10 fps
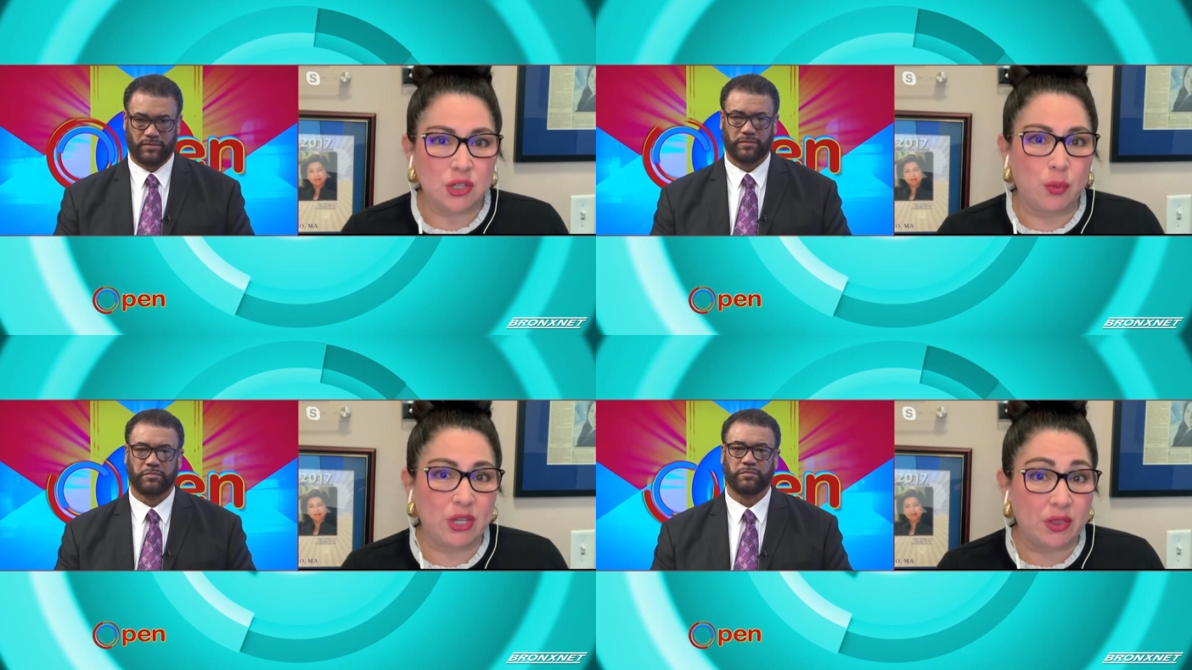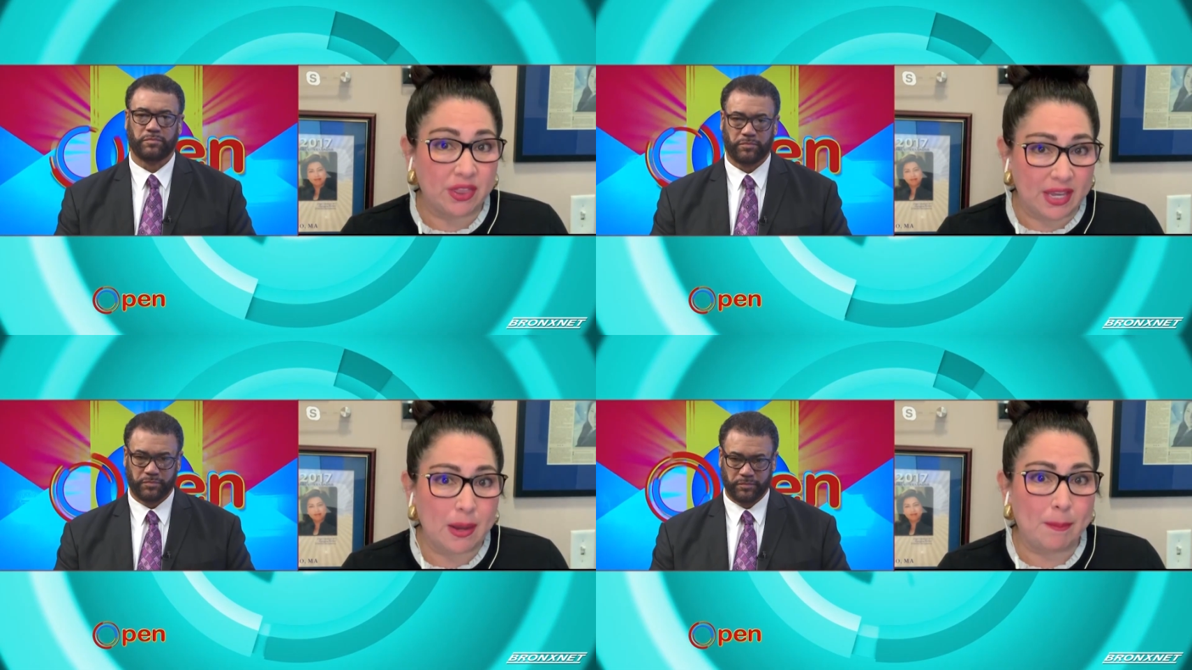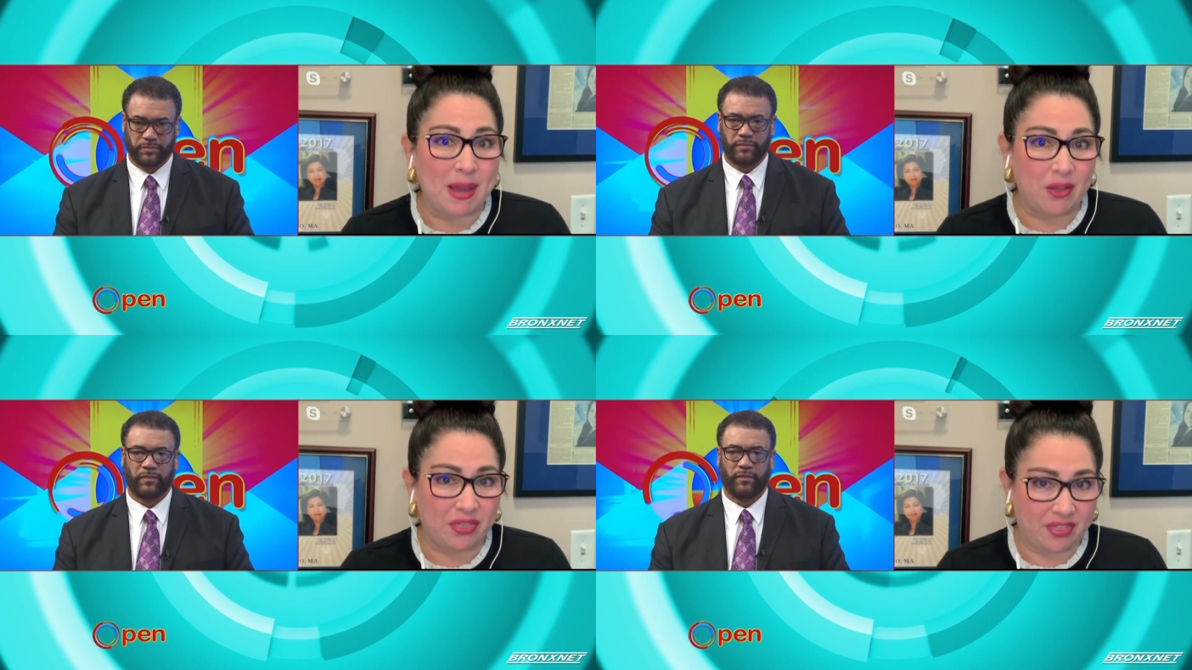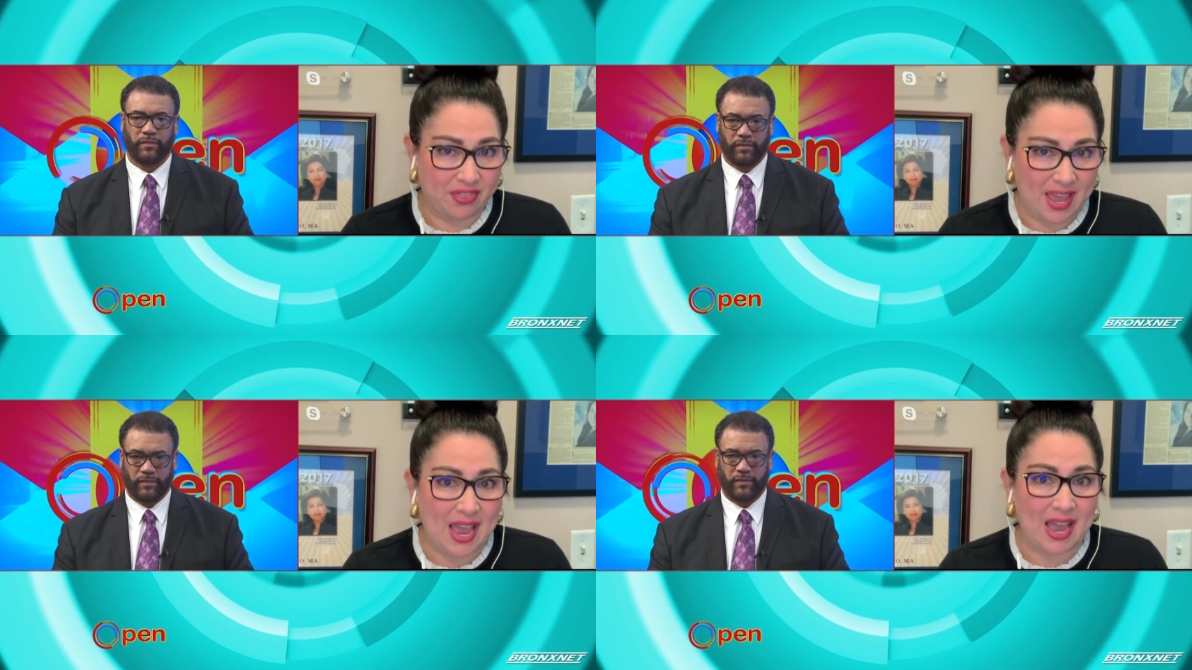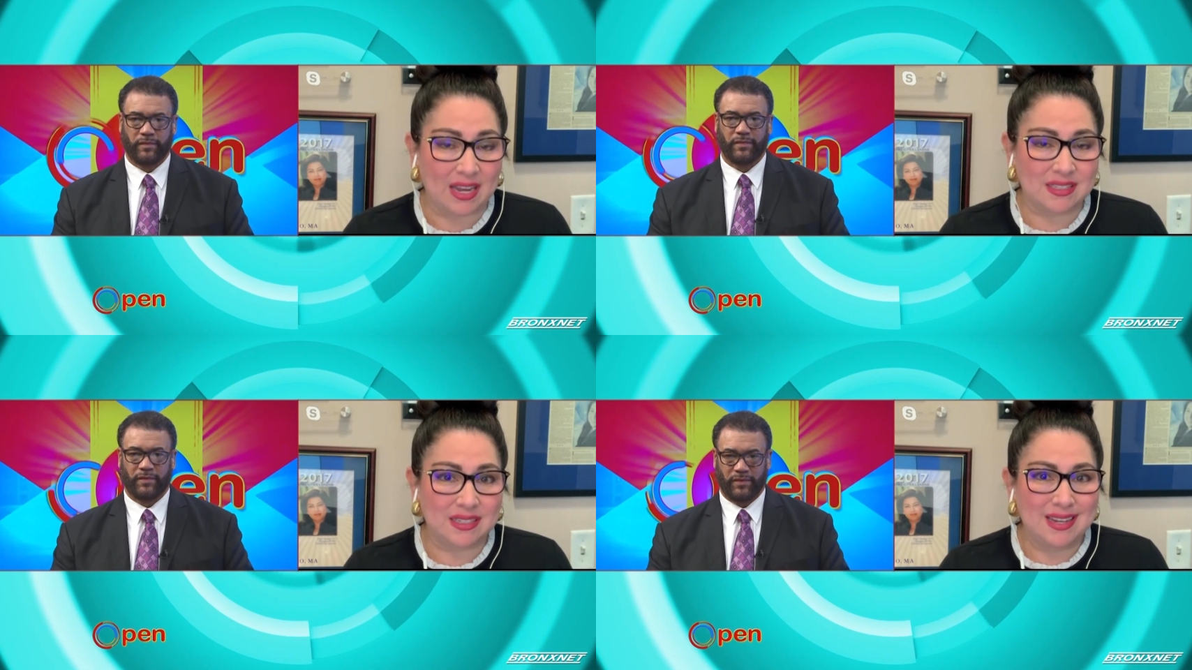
Speaker 1: So when you think about that,